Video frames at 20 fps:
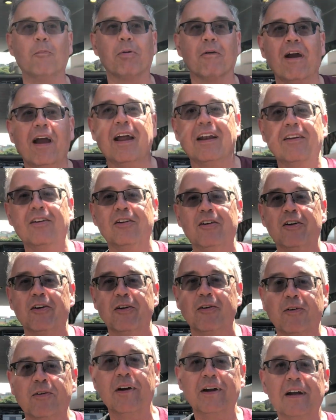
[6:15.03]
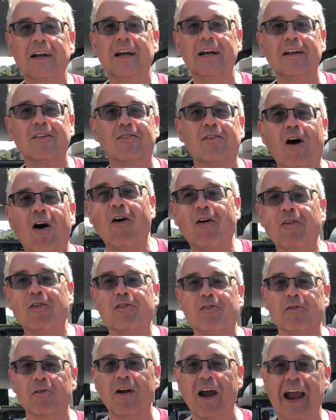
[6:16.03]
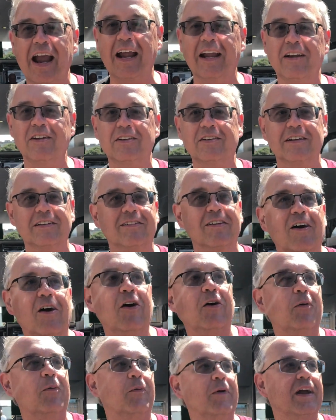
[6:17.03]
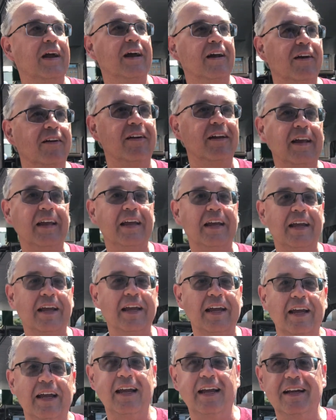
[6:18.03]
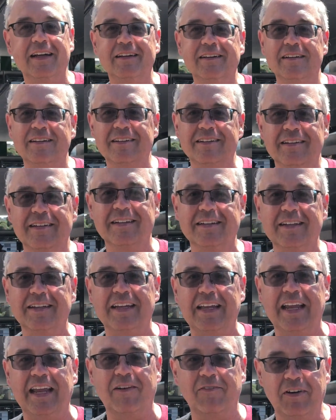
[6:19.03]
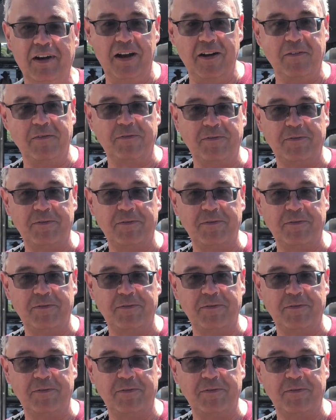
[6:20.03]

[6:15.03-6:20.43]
brand new, it's all strange, it's all weird, even if